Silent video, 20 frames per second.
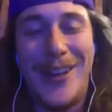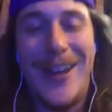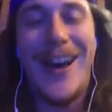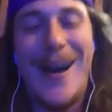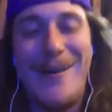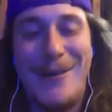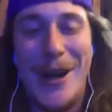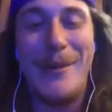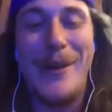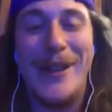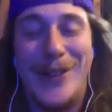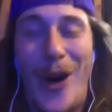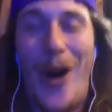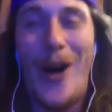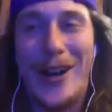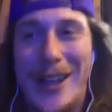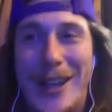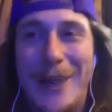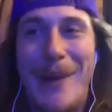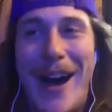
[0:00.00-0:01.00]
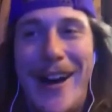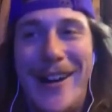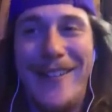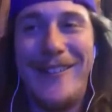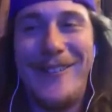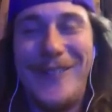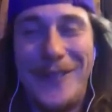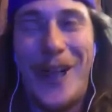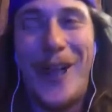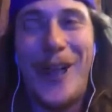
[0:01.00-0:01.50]
I'm gonna be talking about
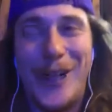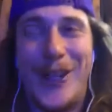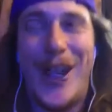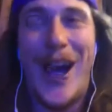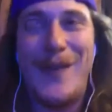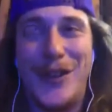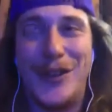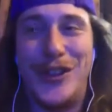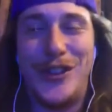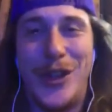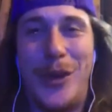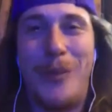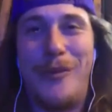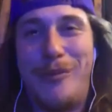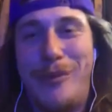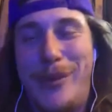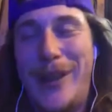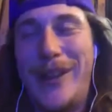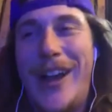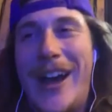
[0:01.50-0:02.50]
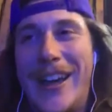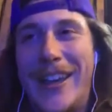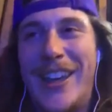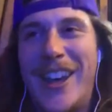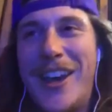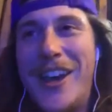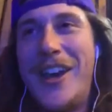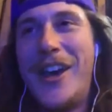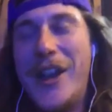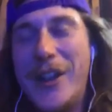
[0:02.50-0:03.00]
our conversation.
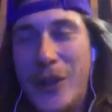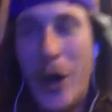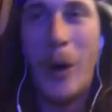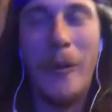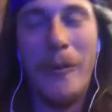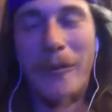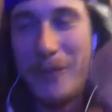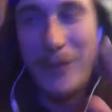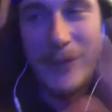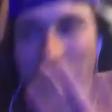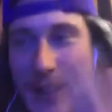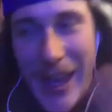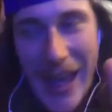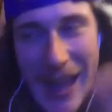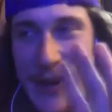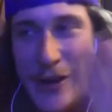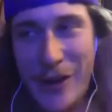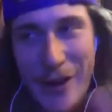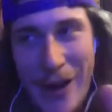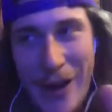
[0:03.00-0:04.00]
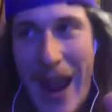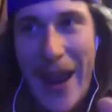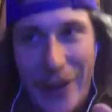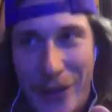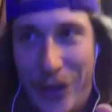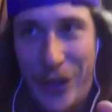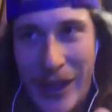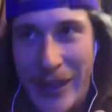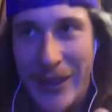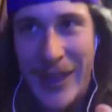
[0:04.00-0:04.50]
Don't get in your head
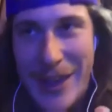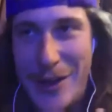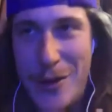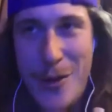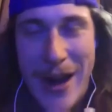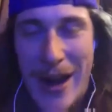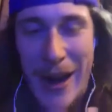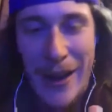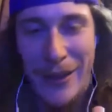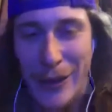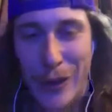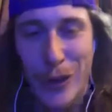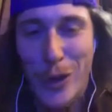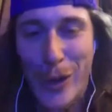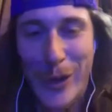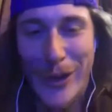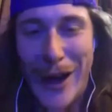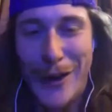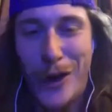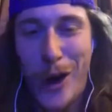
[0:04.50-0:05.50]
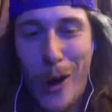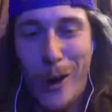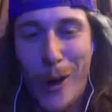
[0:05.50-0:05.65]
think that you had anything to do with that joke.